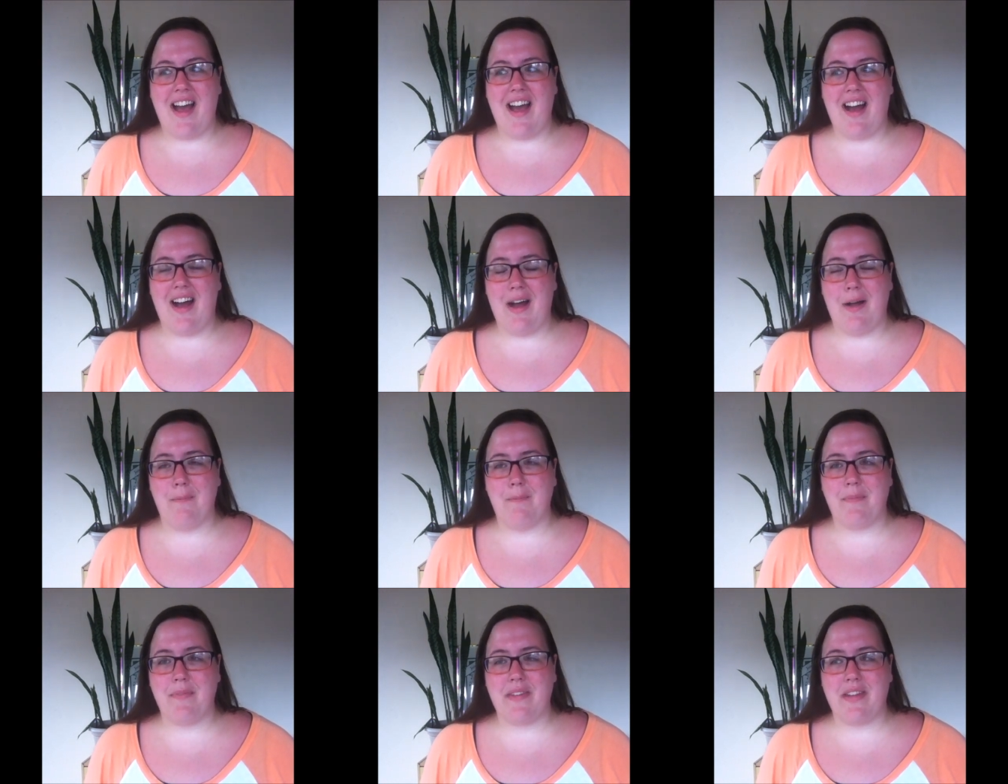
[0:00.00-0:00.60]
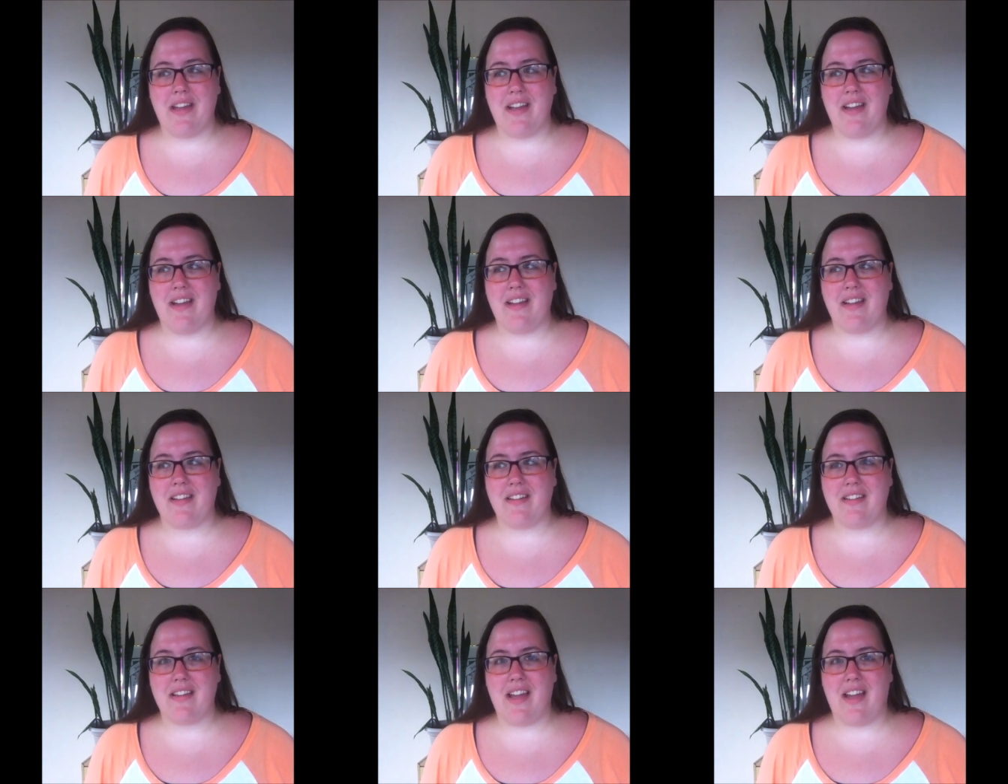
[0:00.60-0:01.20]
um,
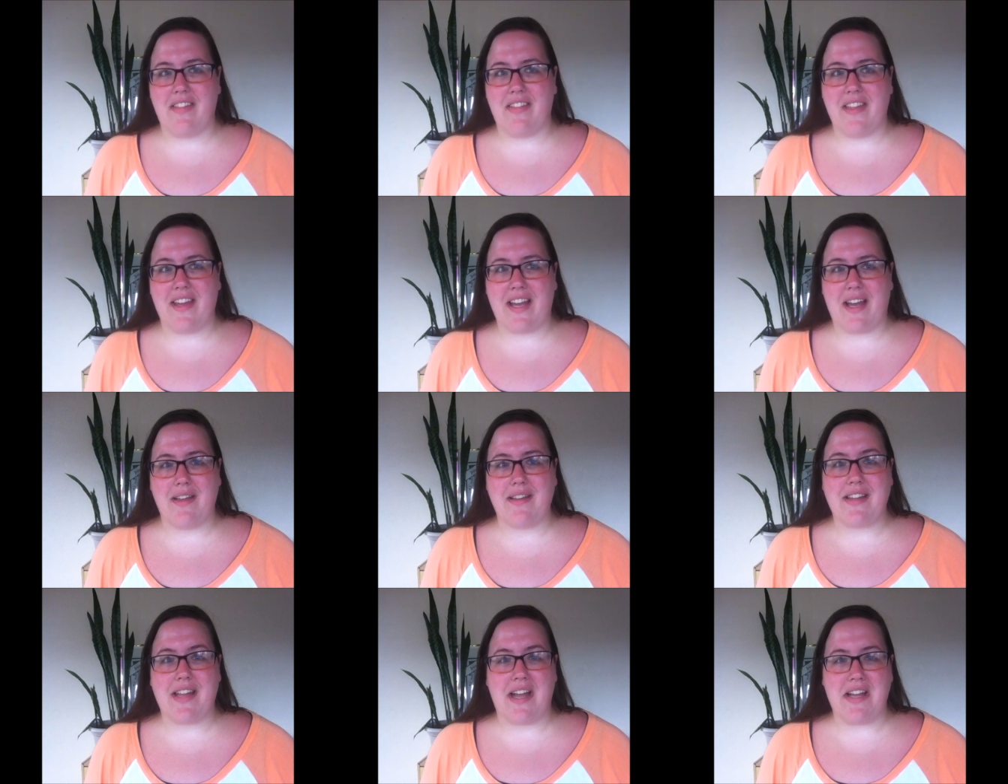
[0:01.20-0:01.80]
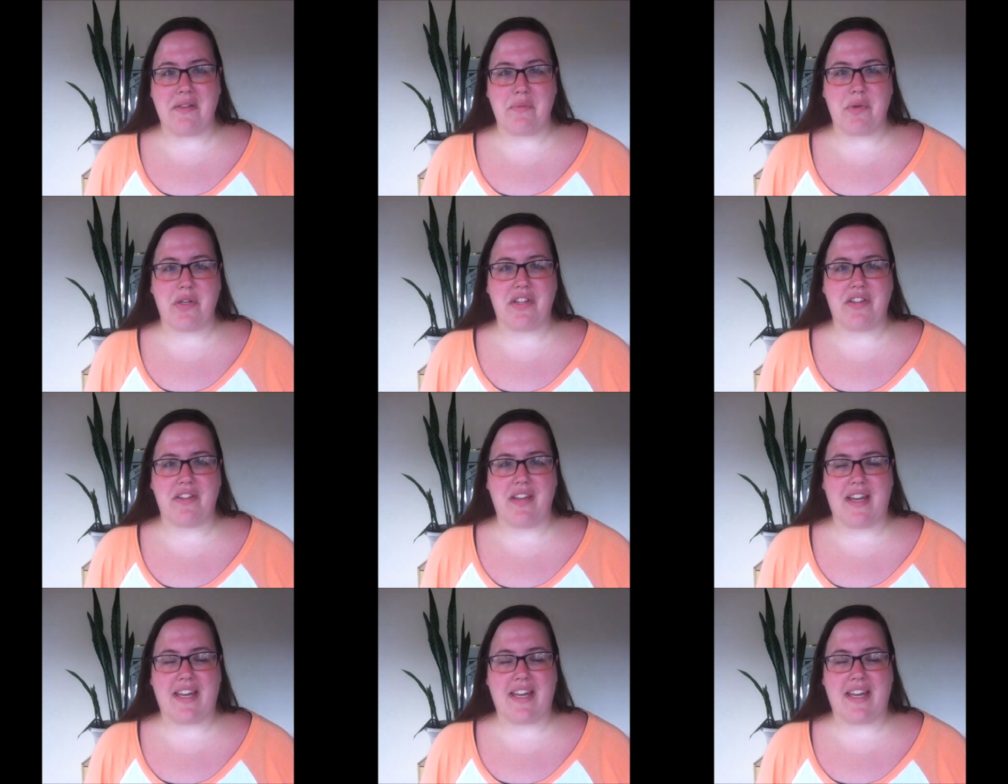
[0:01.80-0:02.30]
I I think I I would